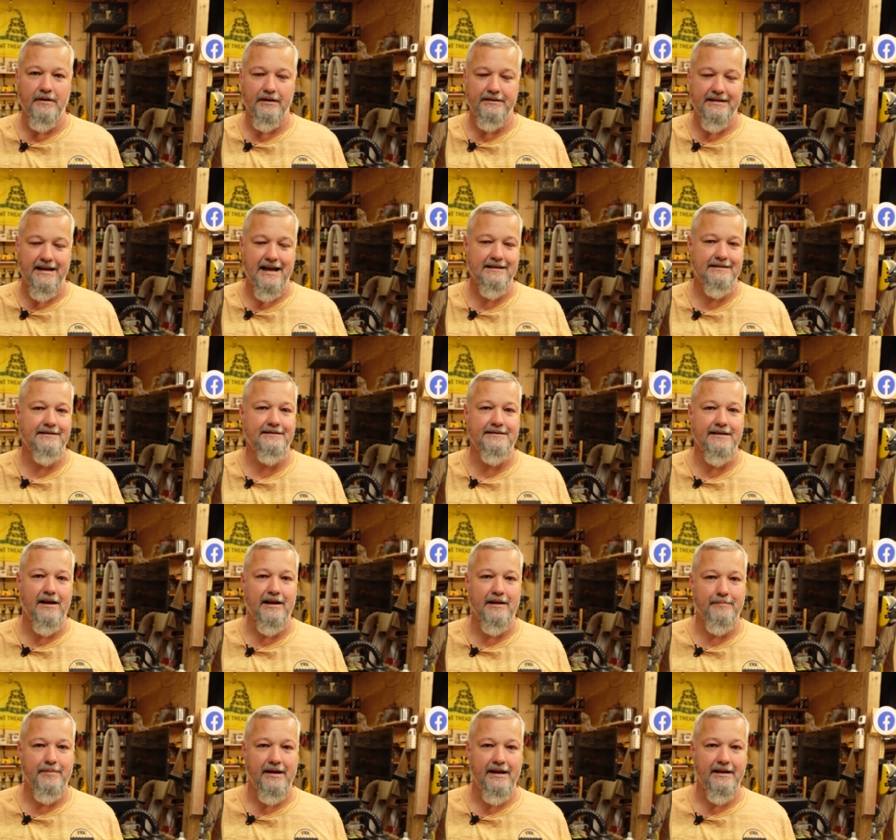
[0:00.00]
I attached the
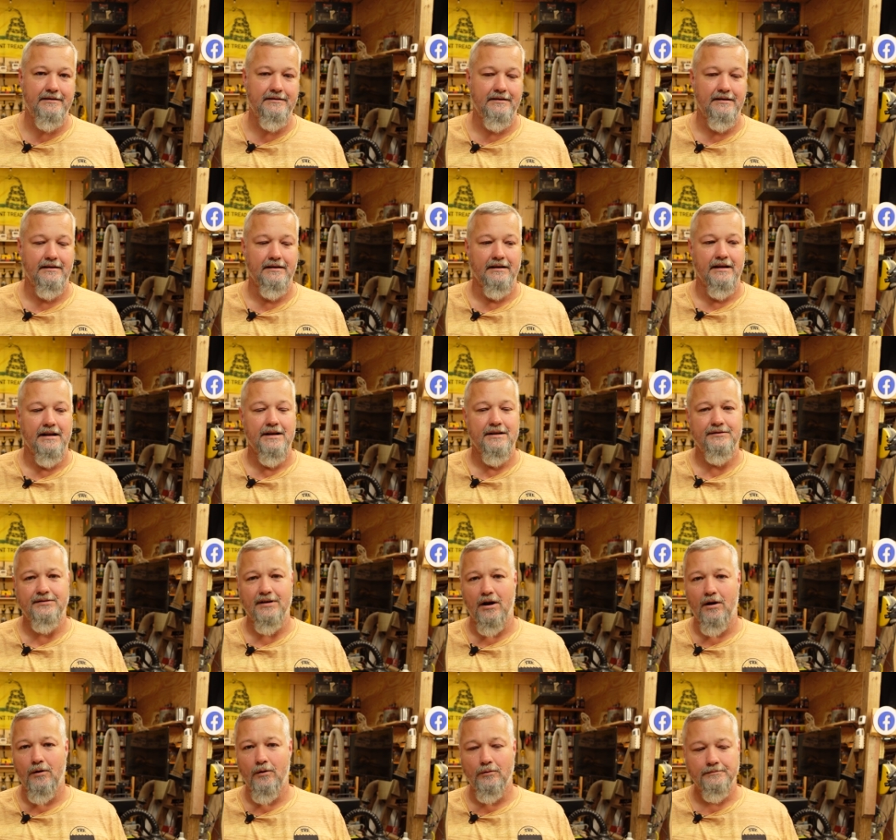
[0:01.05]
Sonic pad.
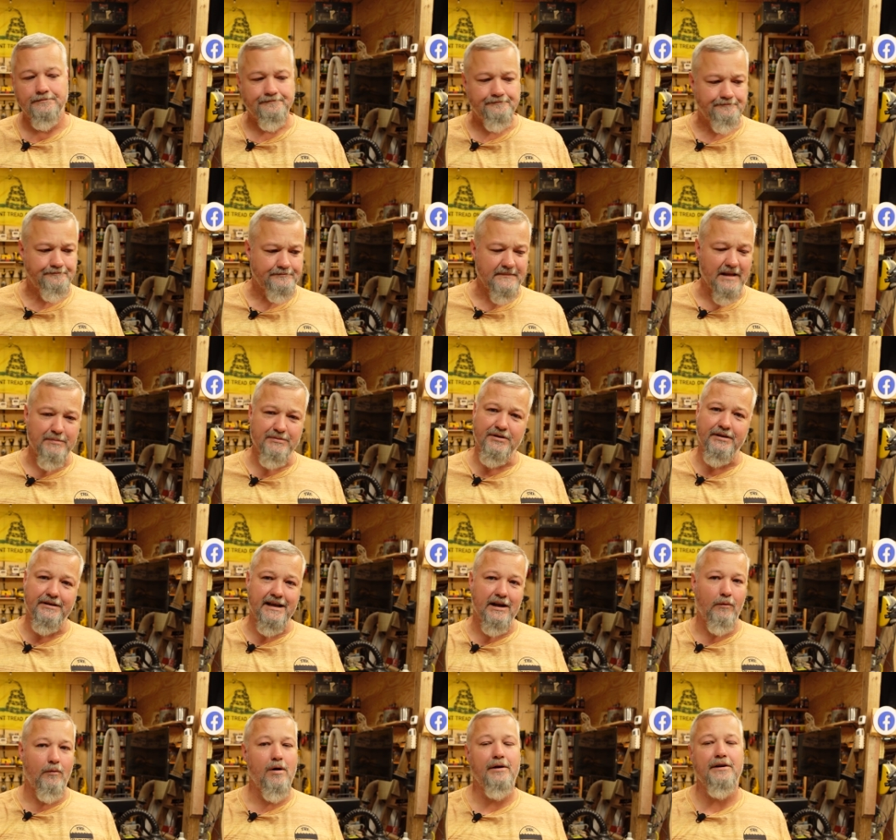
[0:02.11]
So I'm just gonna
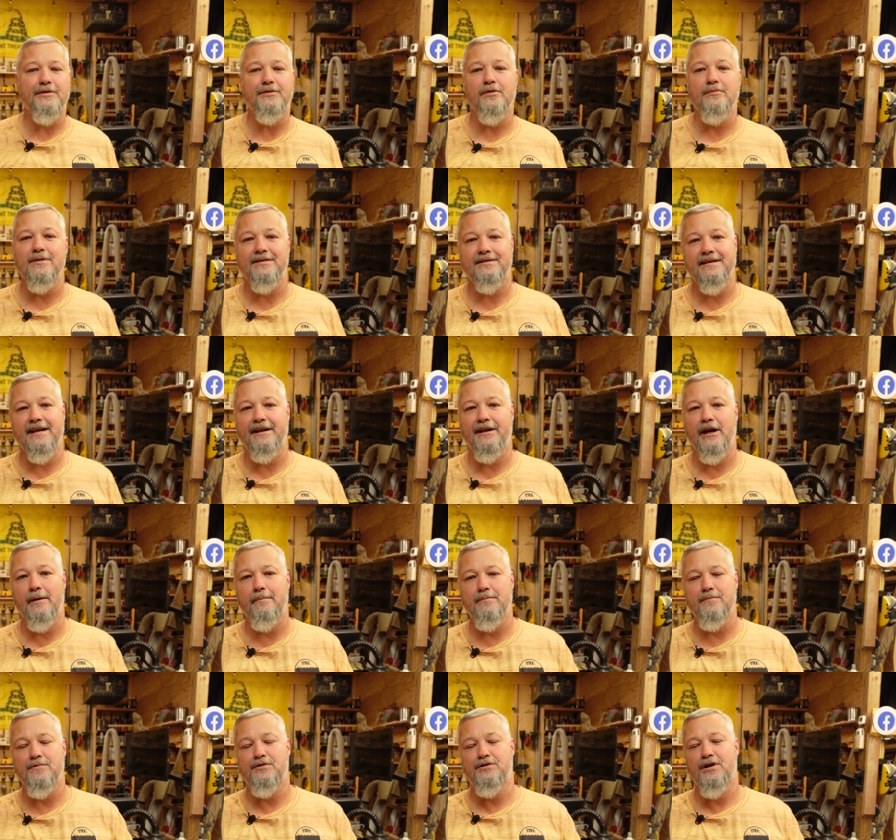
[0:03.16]
kind of walk you through my
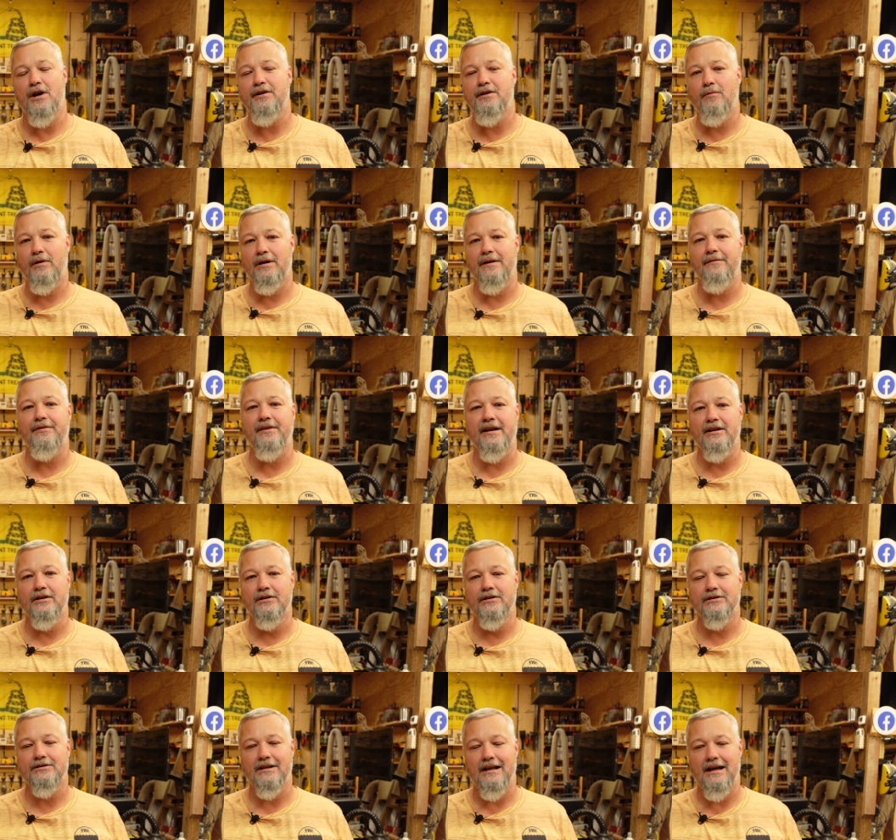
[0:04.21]
setup, show you what everything
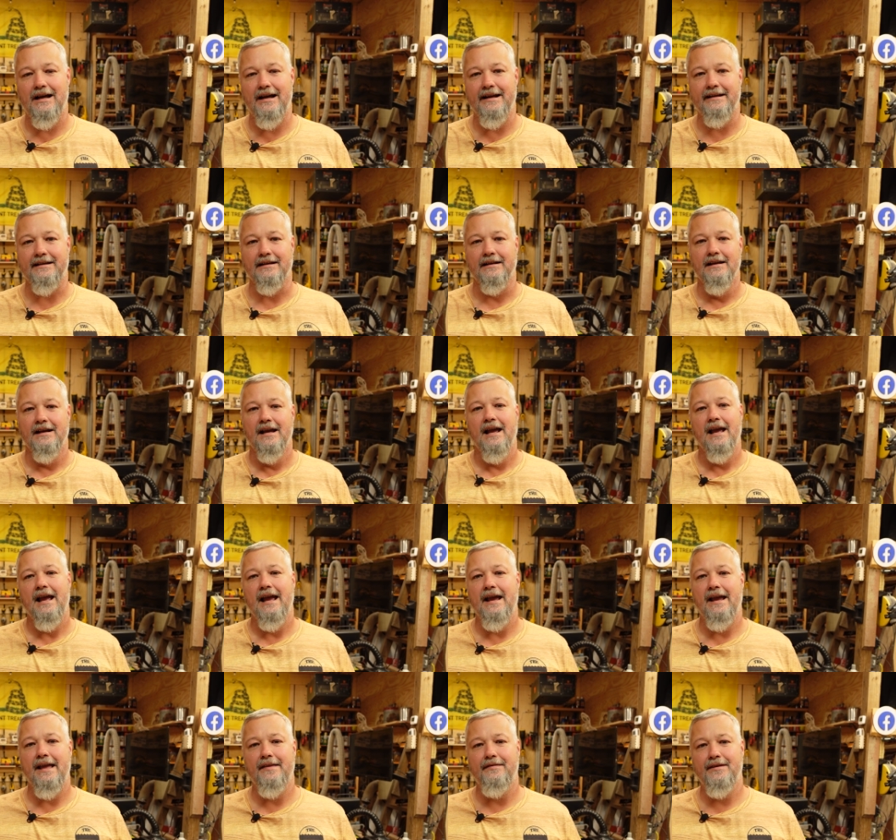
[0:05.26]
looks like,
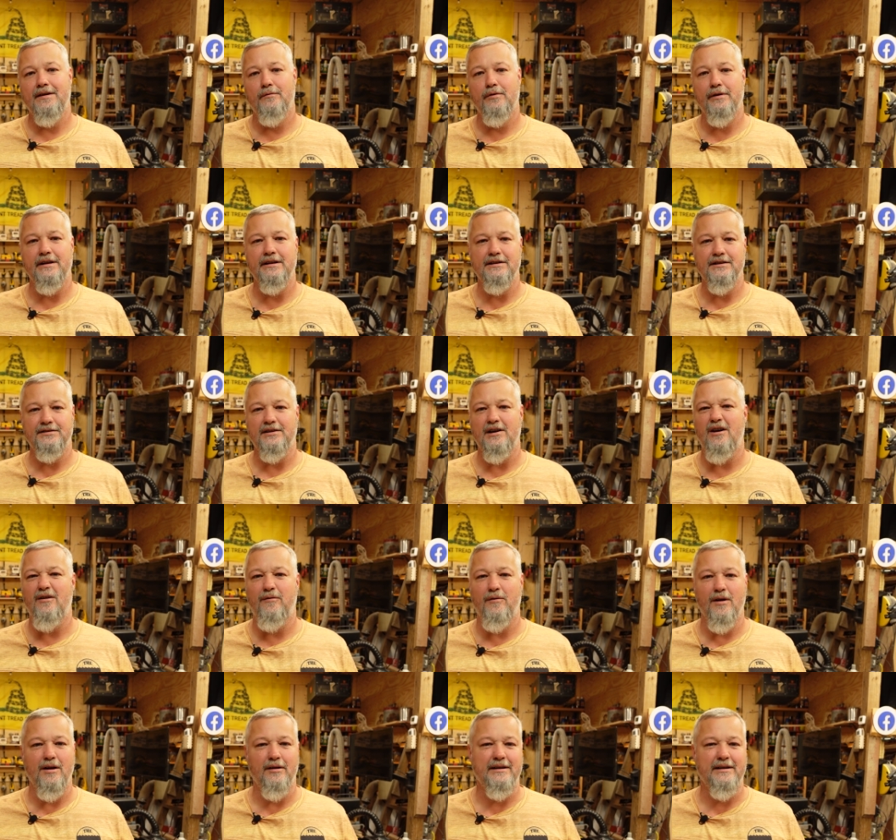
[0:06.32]
and then we'll get into software.